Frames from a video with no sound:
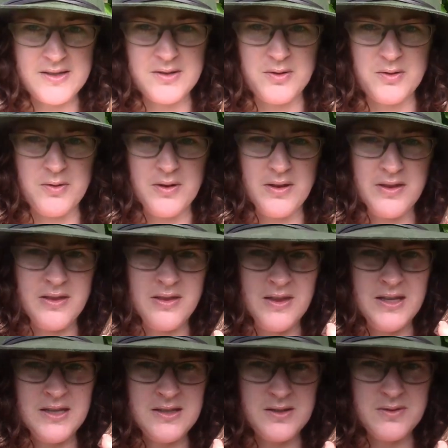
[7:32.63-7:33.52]
so
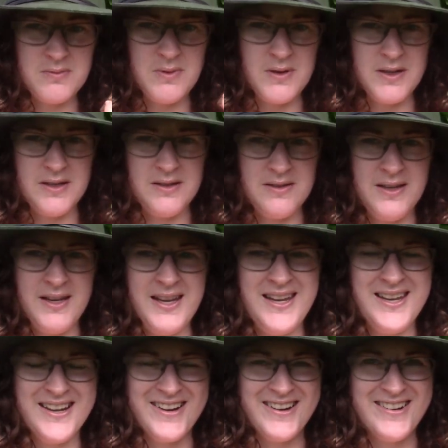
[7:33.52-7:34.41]
this one
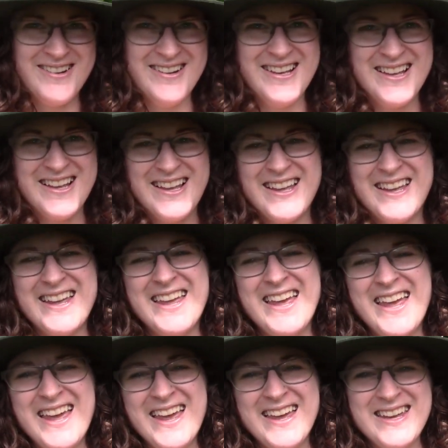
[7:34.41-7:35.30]
here
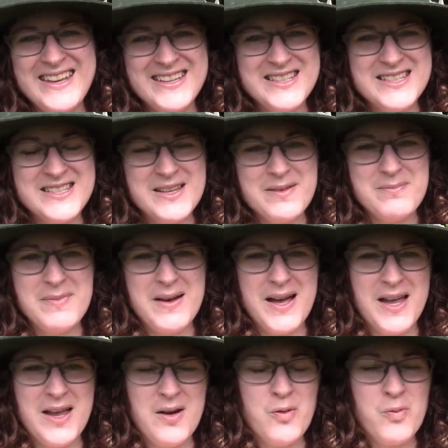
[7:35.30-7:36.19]
is
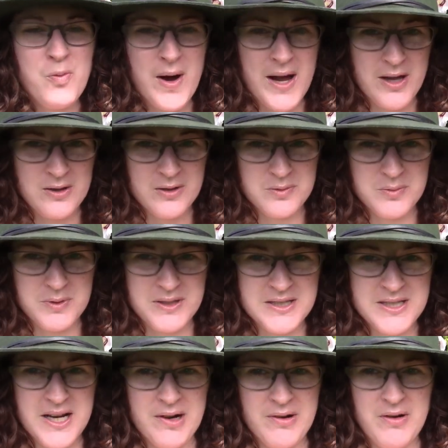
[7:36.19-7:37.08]
my
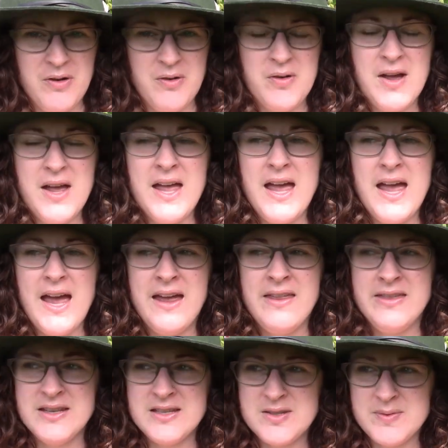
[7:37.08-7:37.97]
Wildwood Tarot,
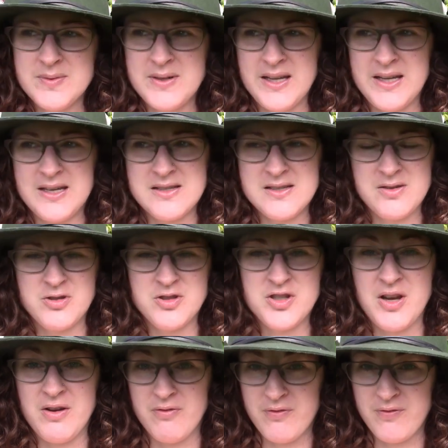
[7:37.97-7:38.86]
and this one I
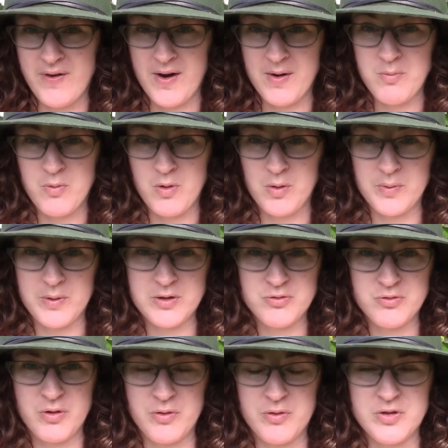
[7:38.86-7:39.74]
associate far more with
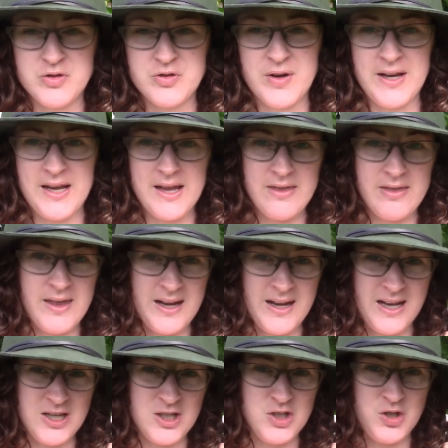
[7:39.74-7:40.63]
Druidry
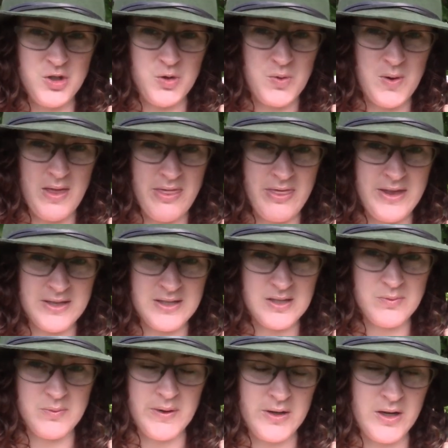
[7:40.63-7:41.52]
than I do
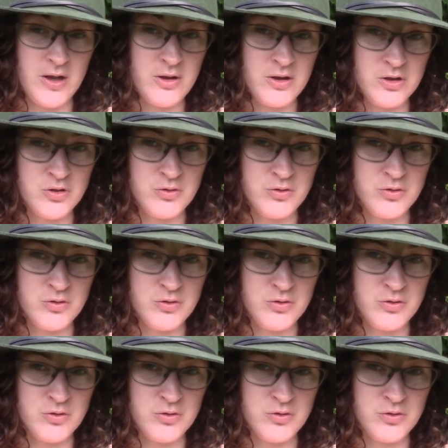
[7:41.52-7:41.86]
this one, the